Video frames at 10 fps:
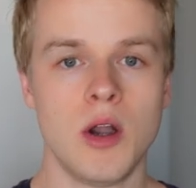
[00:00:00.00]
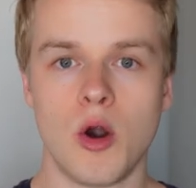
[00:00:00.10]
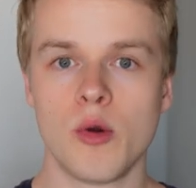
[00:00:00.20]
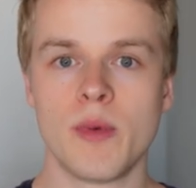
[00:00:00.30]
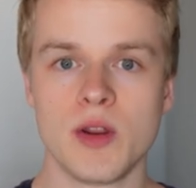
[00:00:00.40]

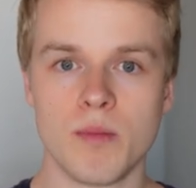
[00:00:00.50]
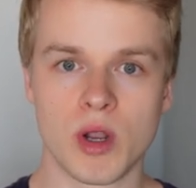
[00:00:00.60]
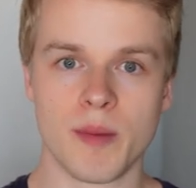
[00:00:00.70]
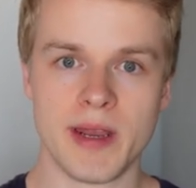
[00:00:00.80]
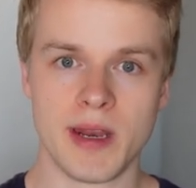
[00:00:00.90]
or when you
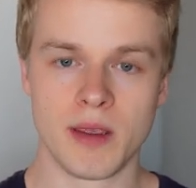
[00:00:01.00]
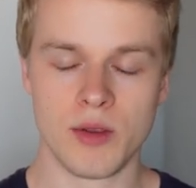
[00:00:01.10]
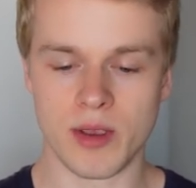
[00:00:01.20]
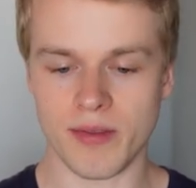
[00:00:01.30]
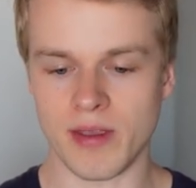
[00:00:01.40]
book a meeting,
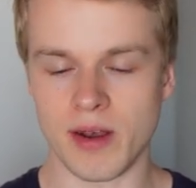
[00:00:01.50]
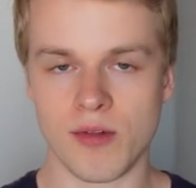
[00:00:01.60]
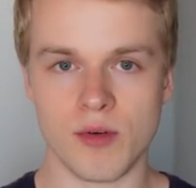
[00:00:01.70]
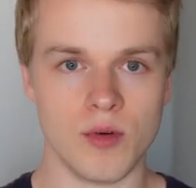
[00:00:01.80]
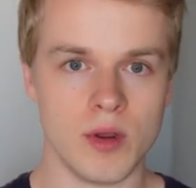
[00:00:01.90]
you can send
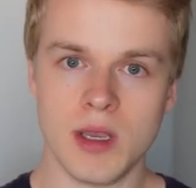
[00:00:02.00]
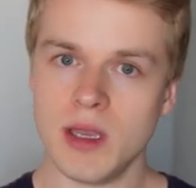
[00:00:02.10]
through